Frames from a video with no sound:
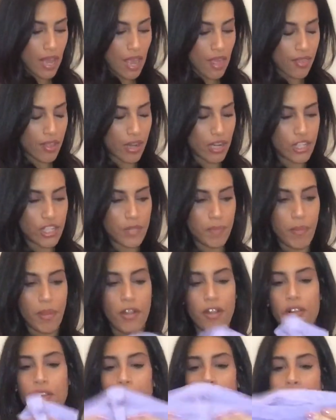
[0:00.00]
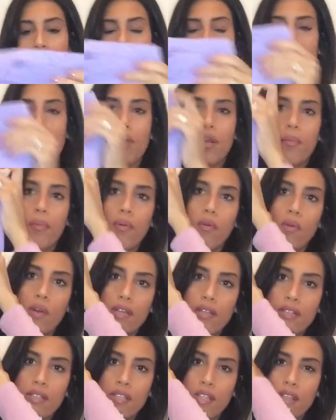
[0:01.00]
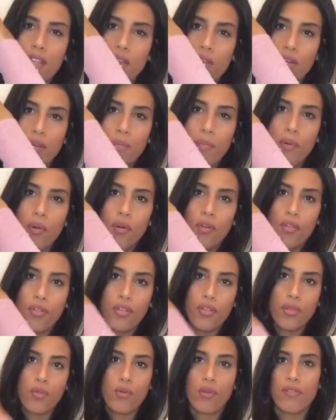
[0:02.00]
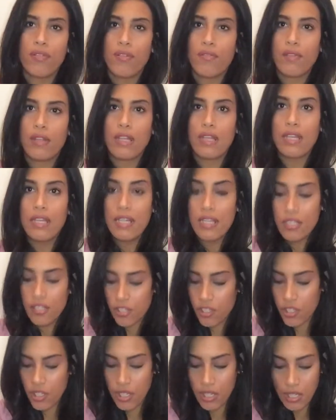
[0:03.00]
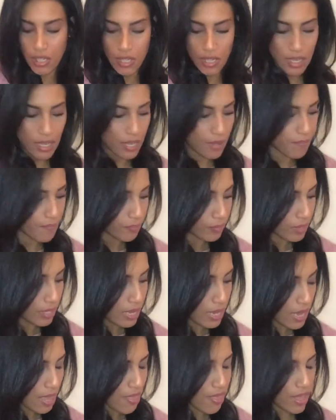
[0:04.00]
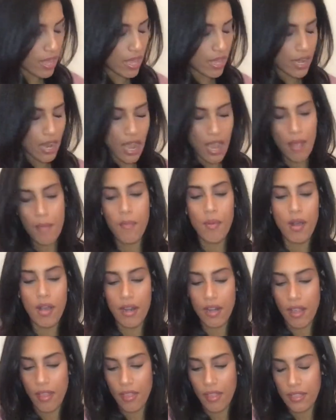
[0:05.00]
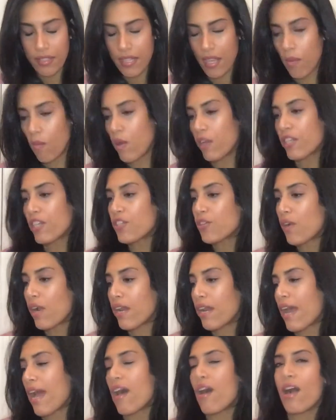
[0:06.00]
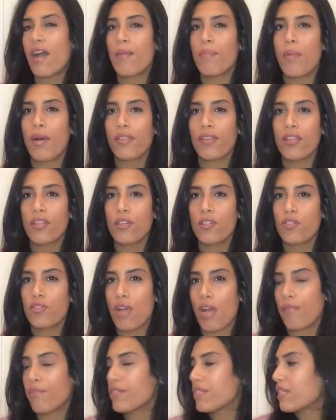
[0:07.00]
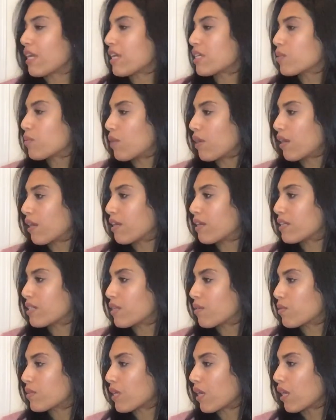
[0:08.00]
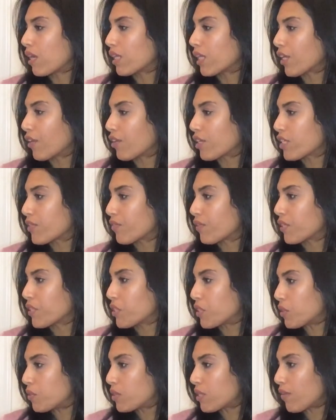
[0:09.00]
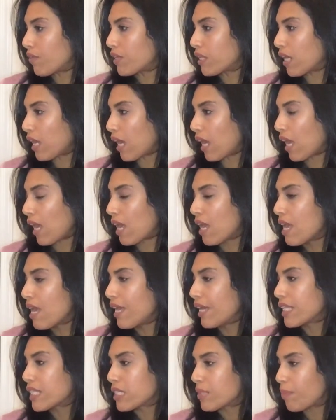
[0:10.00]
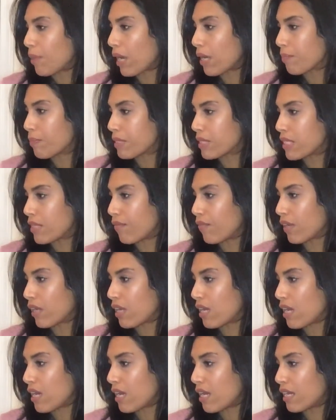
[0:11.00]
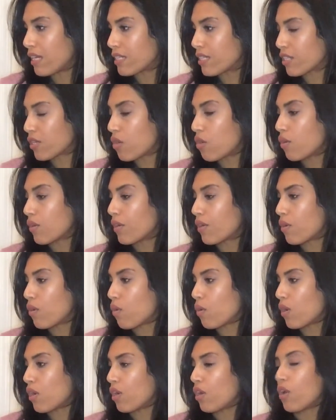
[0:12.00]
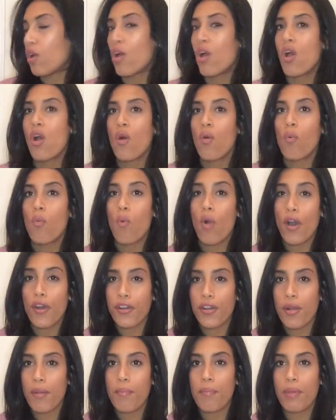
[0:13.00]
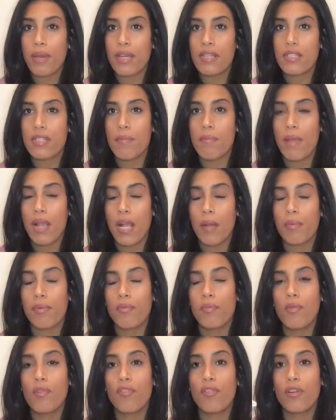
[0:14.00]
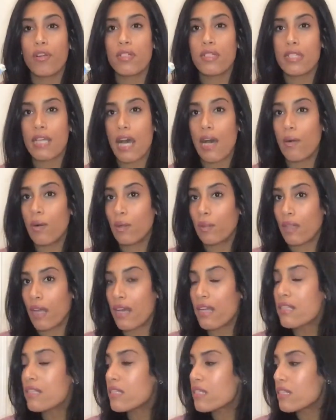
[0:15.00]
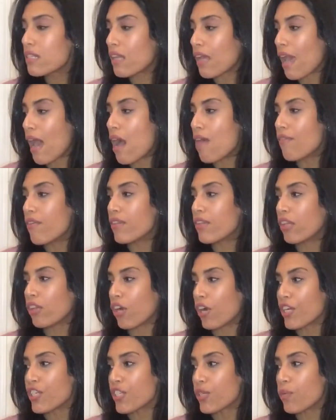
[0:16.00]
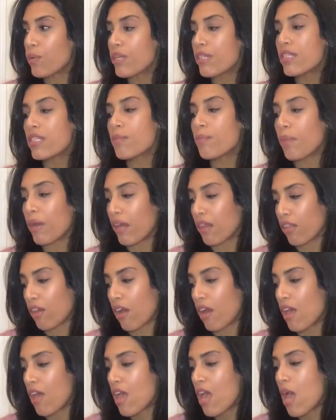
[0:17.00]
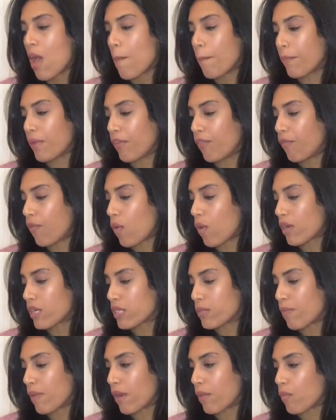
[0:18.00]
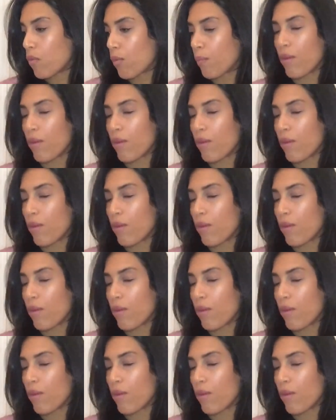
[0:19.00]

And then I just bought her these purple ones, and they were both $3.50 each. And then I bought this. I want to try it out. I bought the little travel size one because it was on clearance for $2.78. It's by Pacifica, and it's coconut oil, water-based makeup remover towelettes. They have it in the larger ones, but I thought before spending more